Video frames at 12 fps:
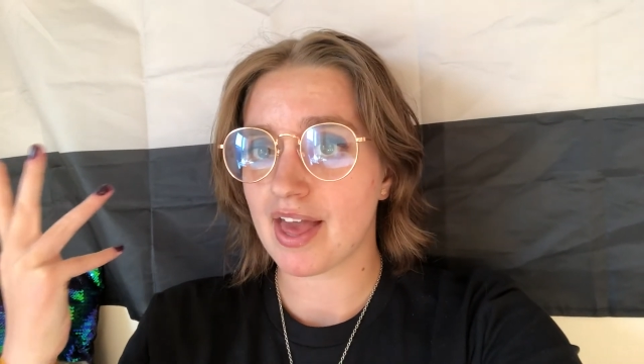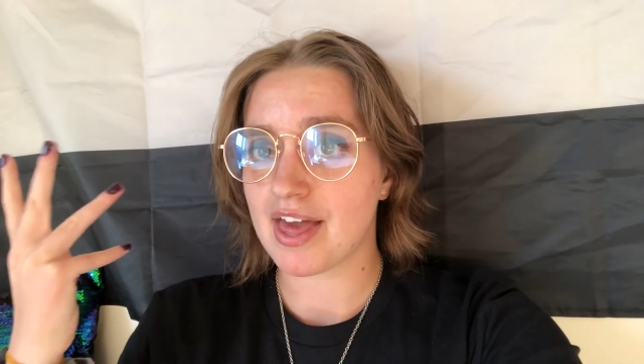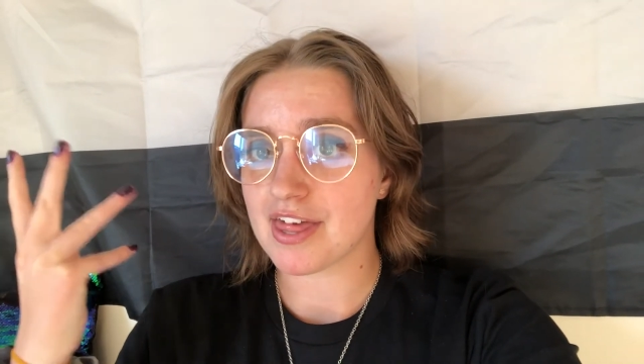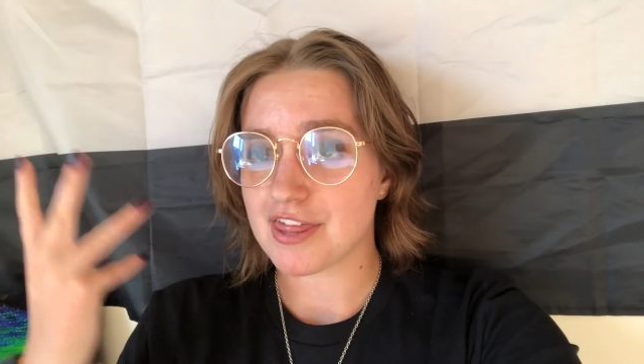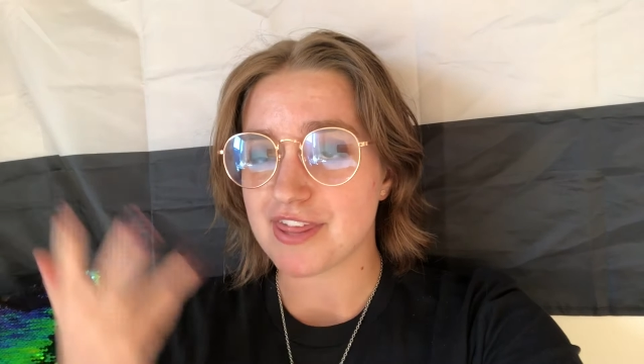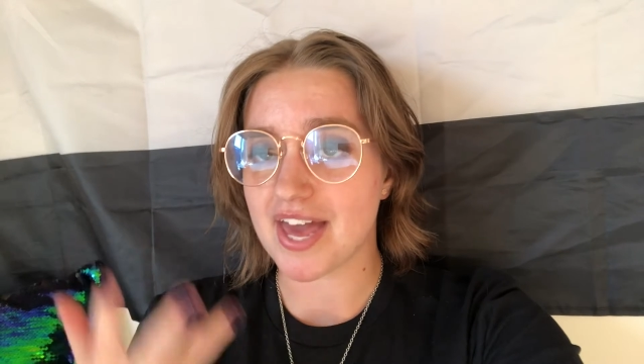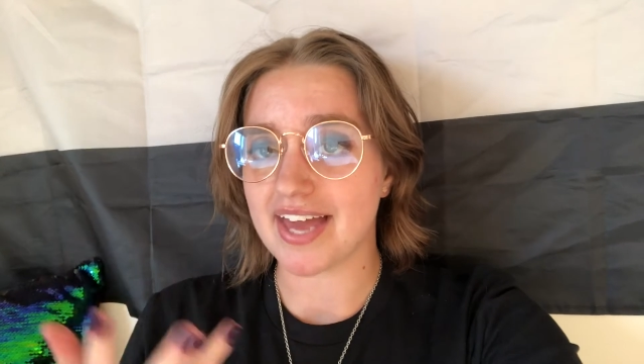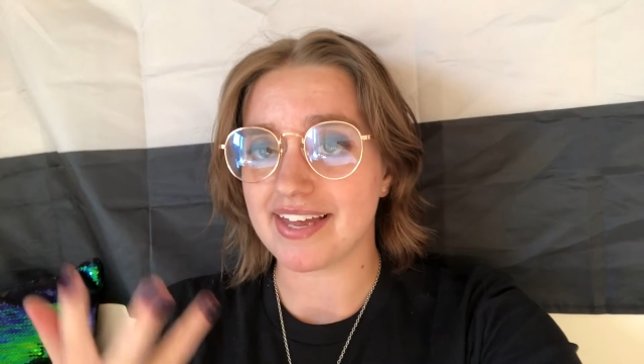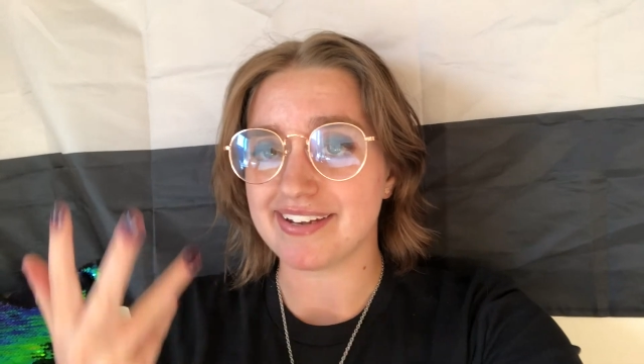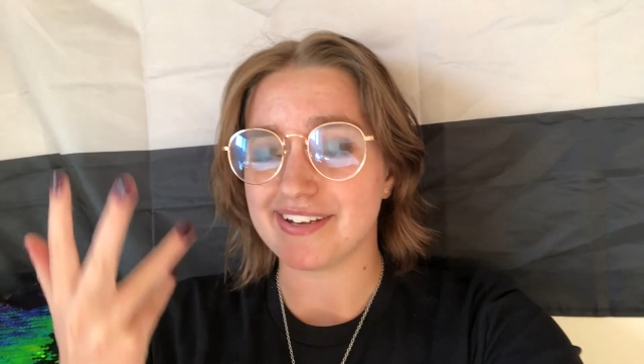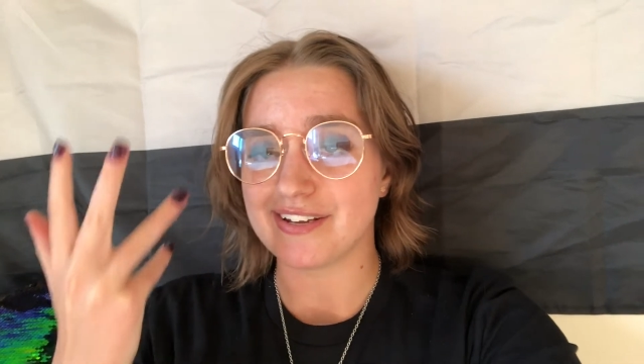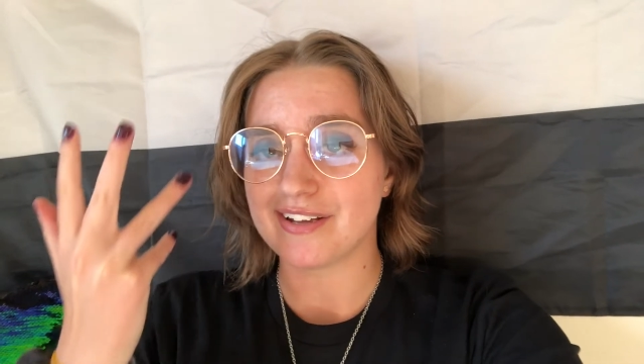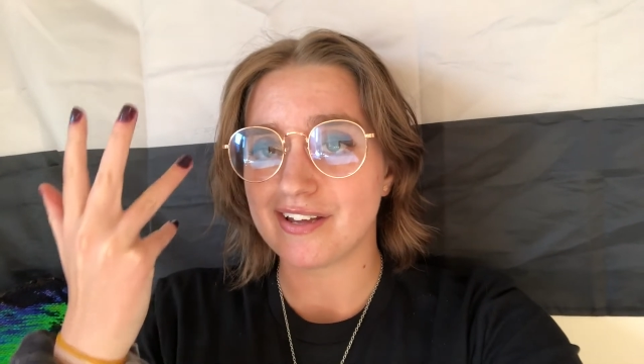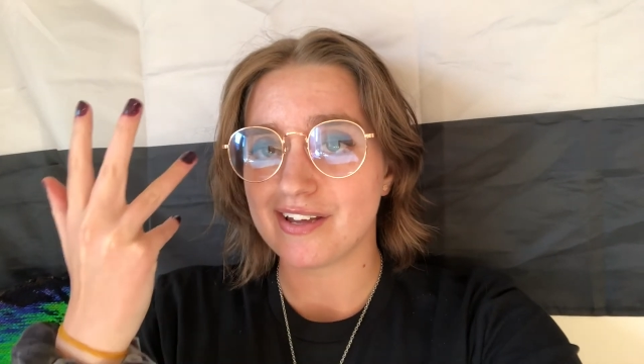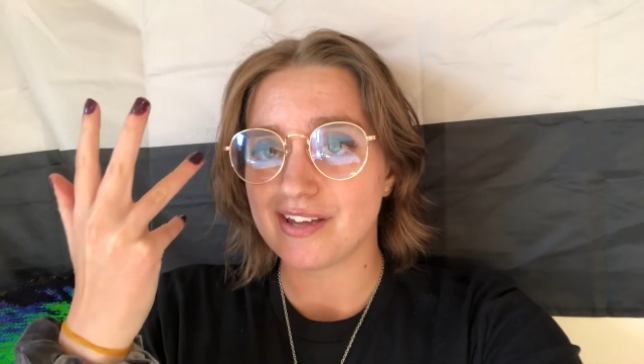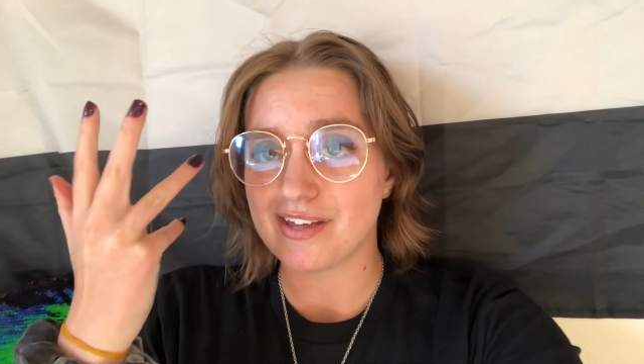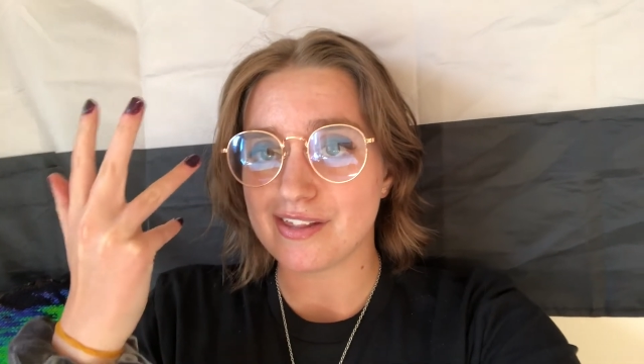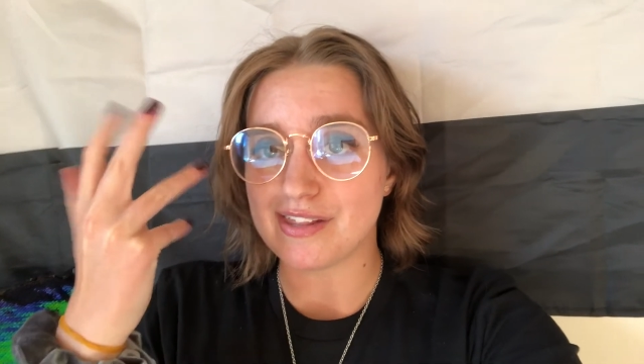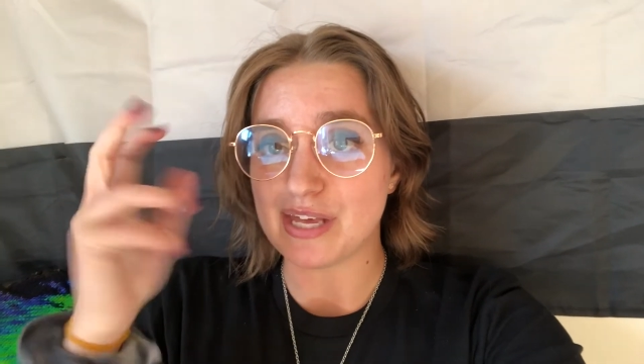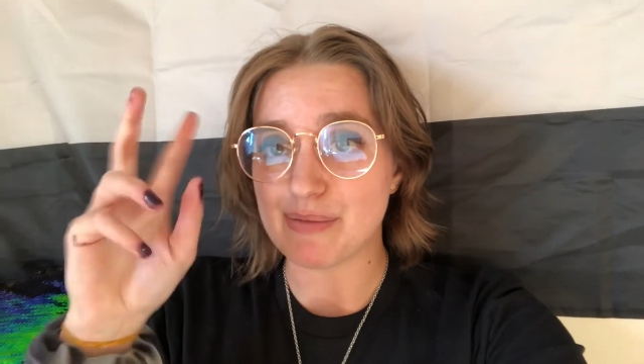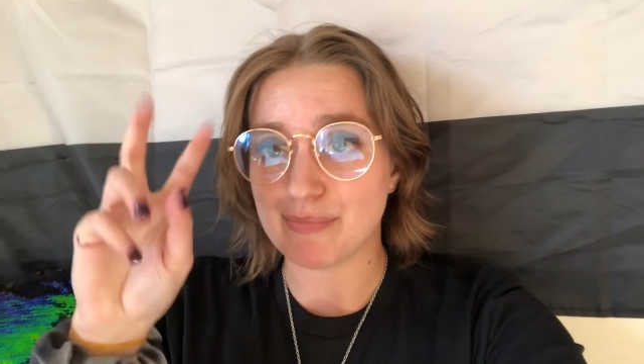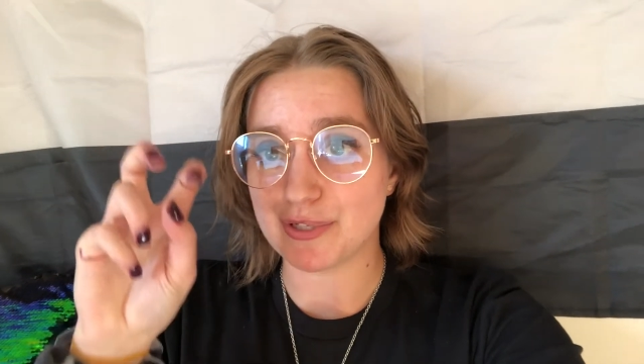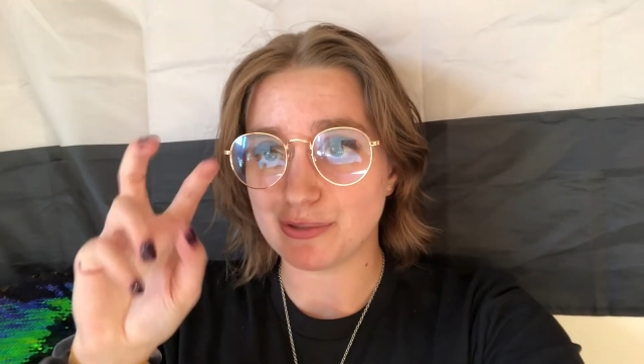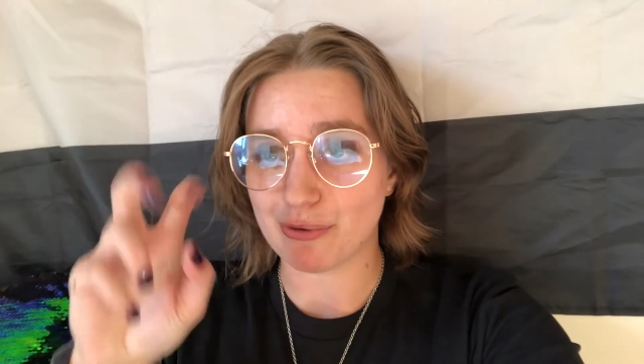than the
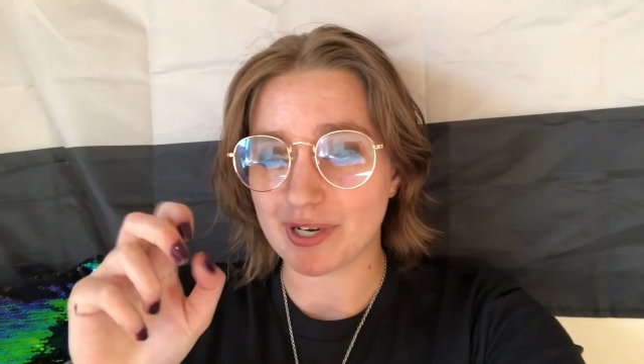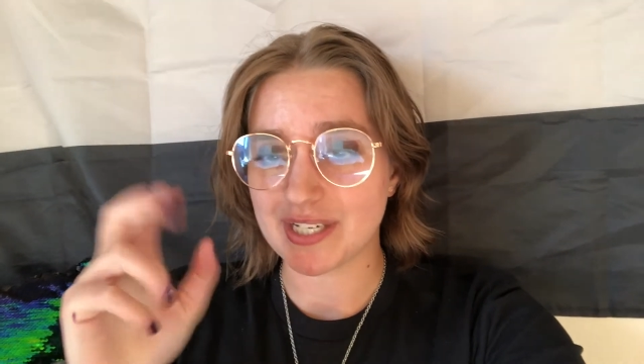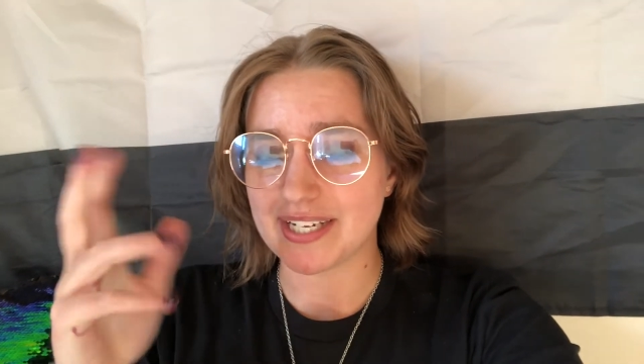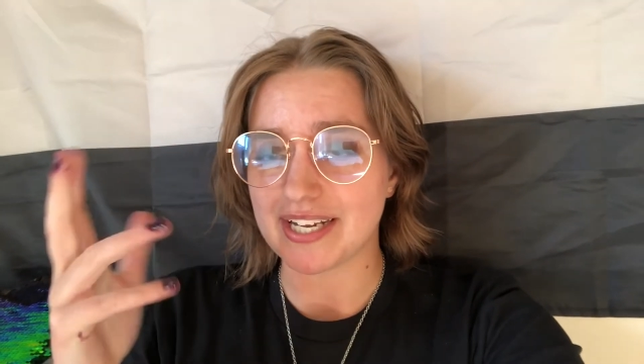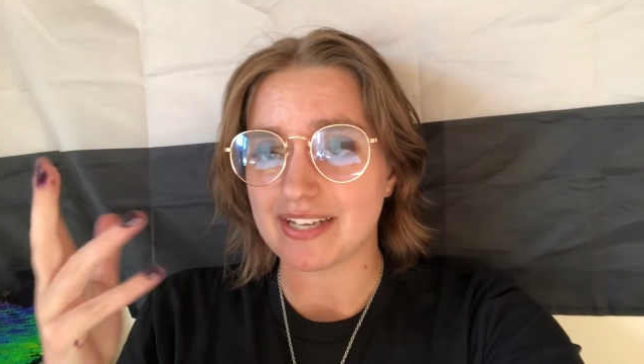majority.